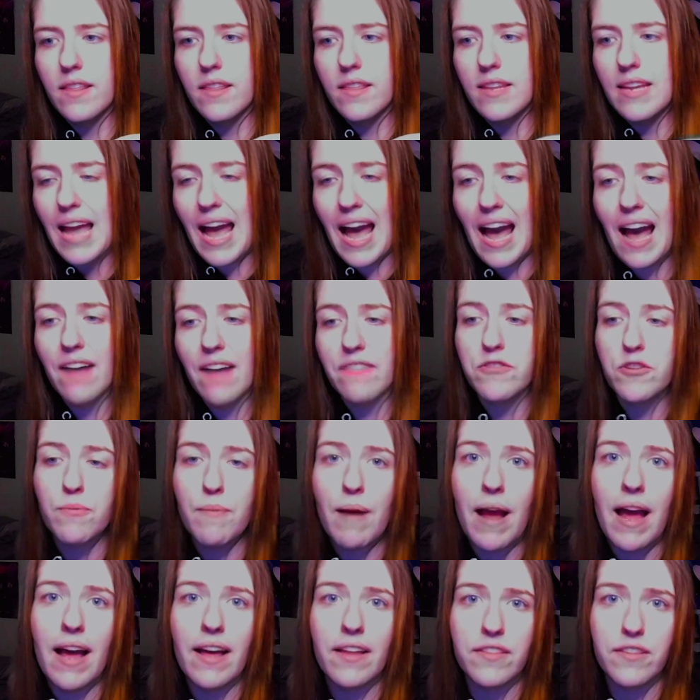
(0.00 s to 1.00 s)

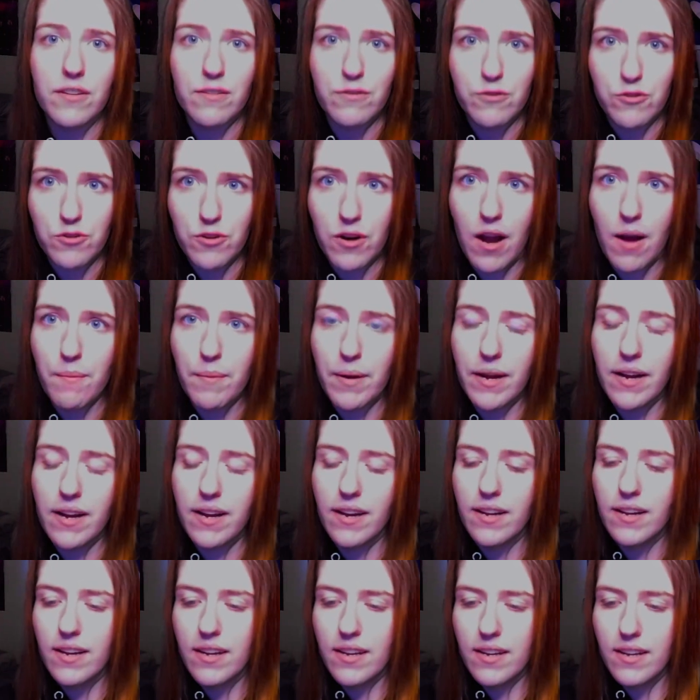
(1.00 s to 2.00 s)
aftermath of trauma
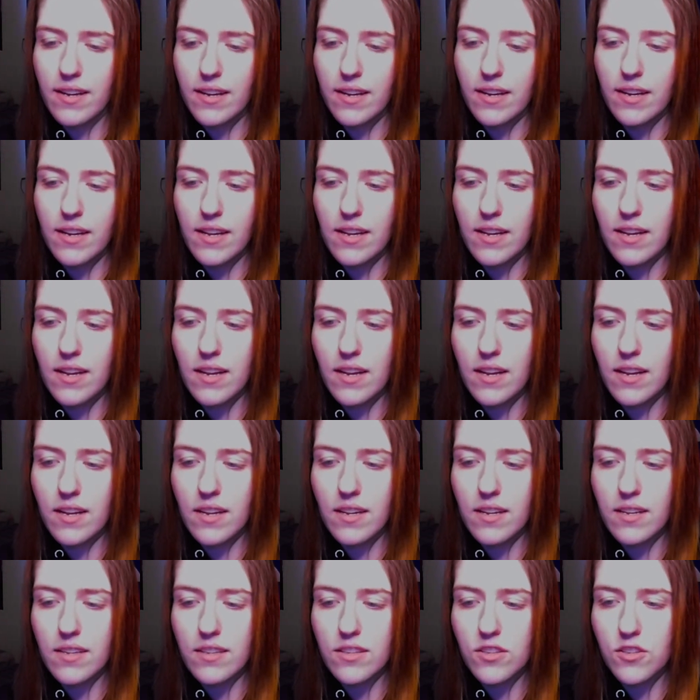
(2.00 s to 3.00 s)

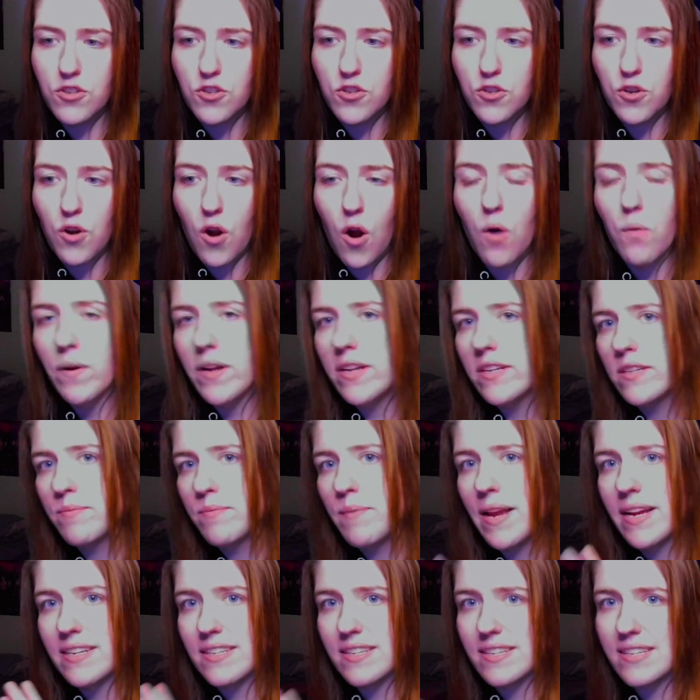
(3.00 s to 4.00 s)
should always
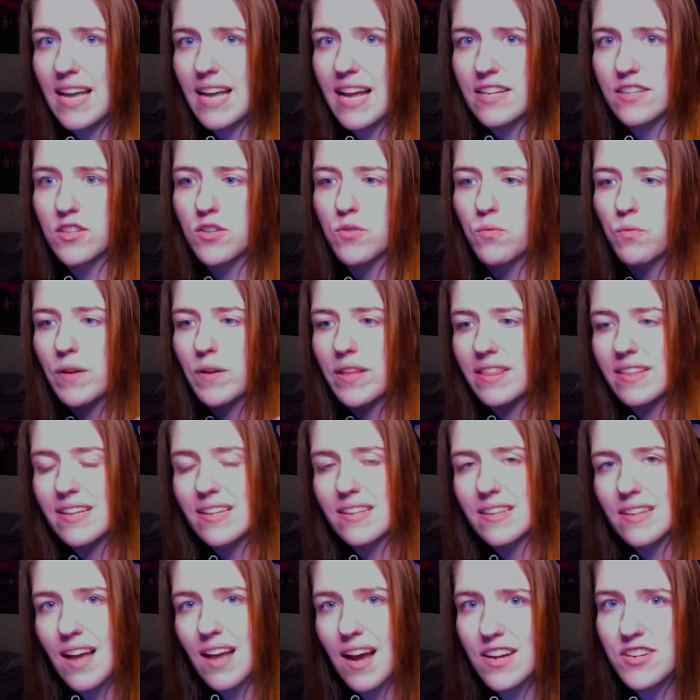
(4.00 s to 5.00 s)
make sense with the
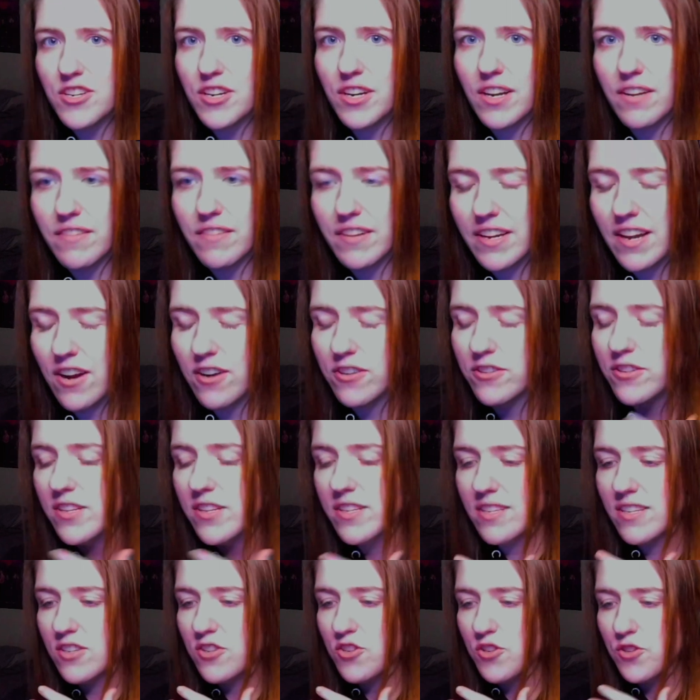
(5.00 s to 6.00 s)
logic of the character. This
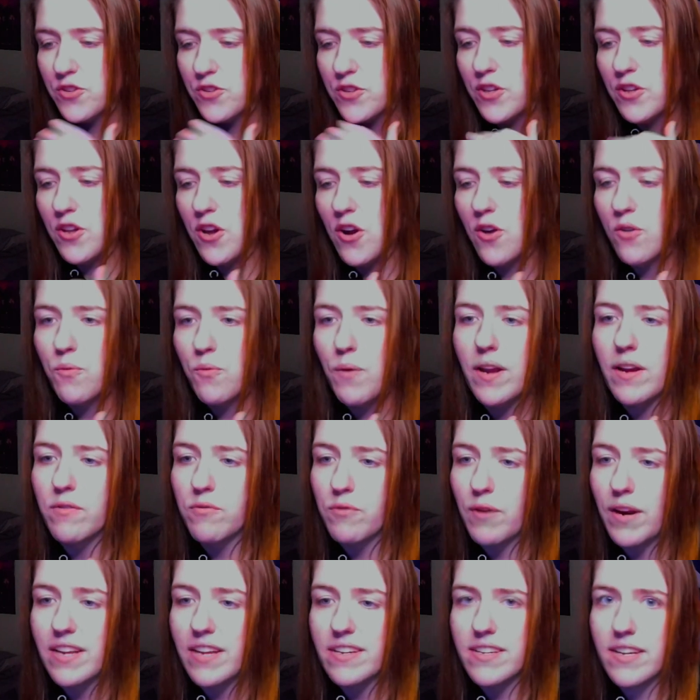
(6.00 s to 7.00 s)
is just a long way of
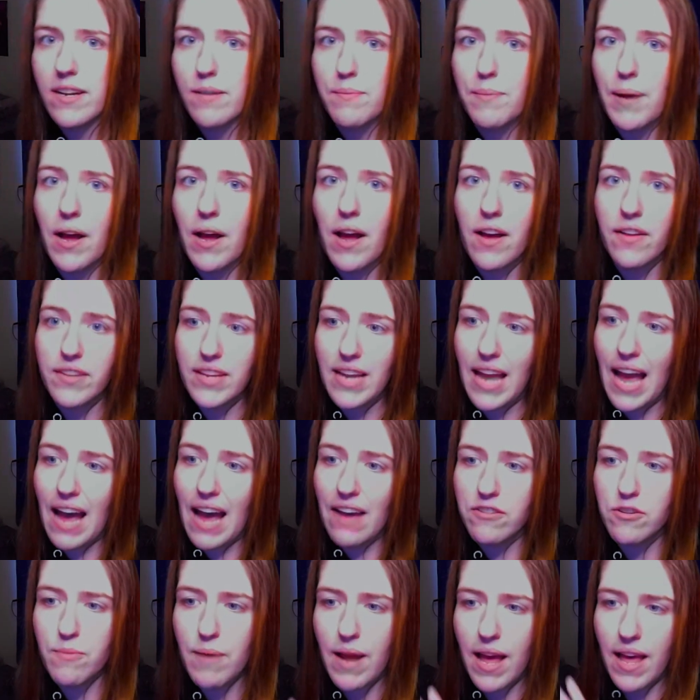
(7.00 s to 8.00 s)
ranting about how the
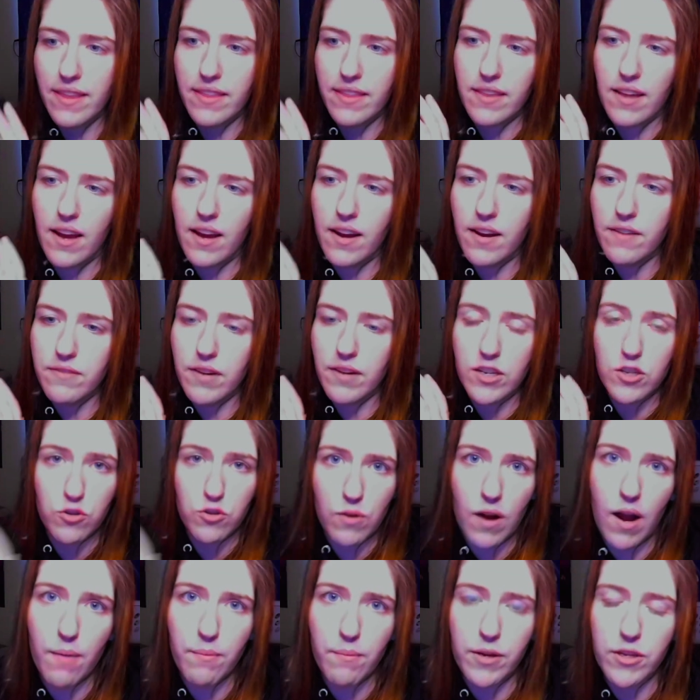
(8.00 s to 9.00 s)
aftermath of a
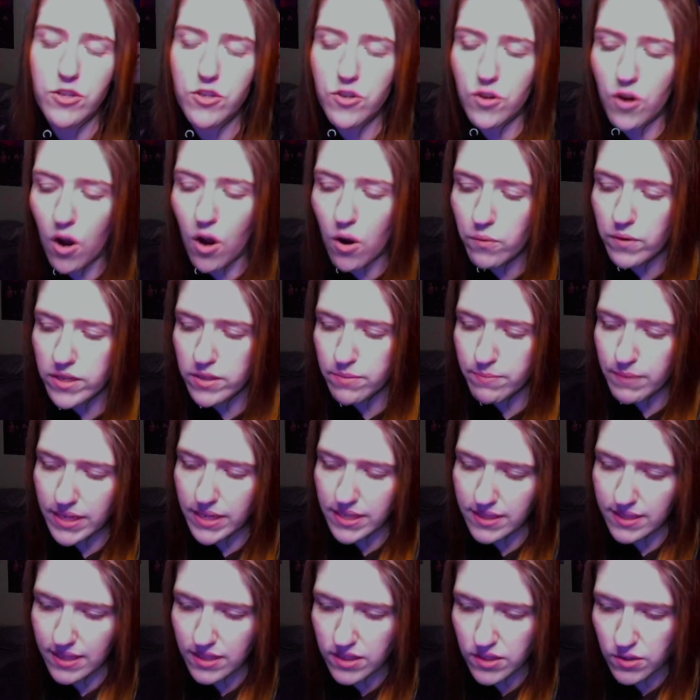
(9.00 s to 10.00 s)
trauma should always make
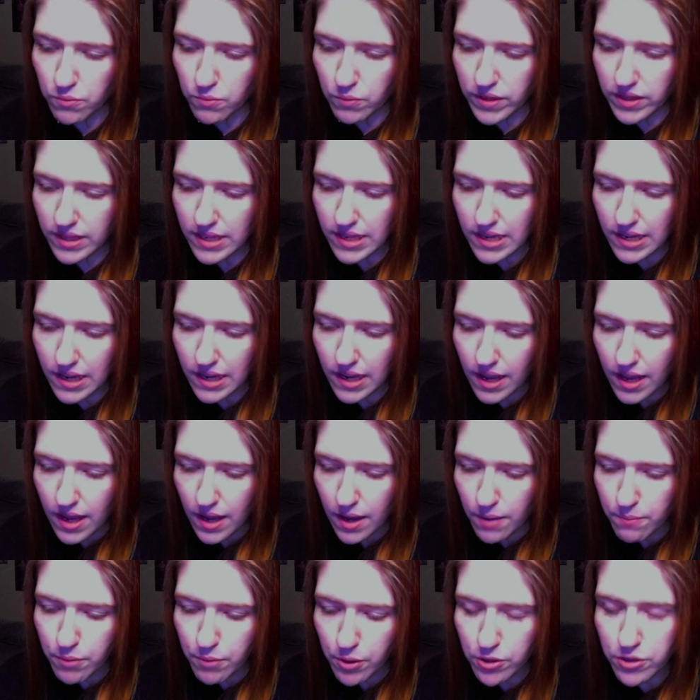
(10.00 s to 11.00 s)
sense with the
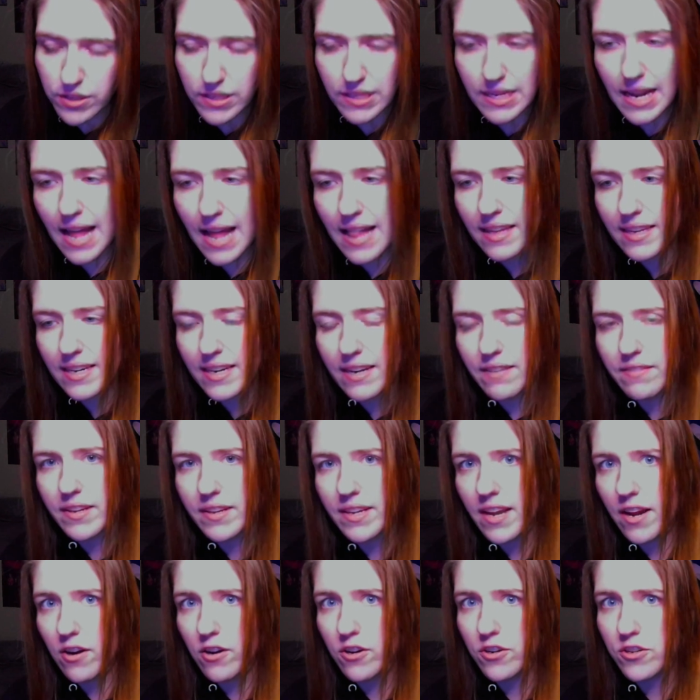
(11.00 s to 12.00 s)
personality of the
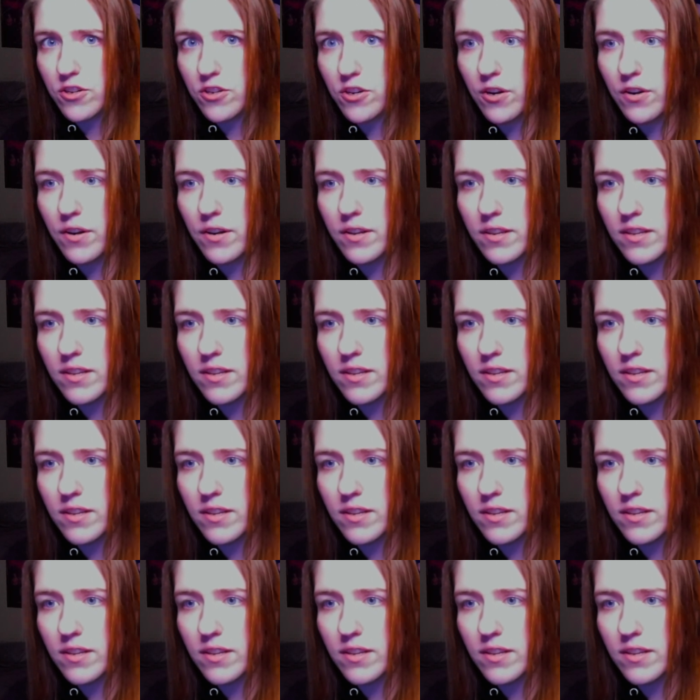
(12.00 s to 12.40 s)
character.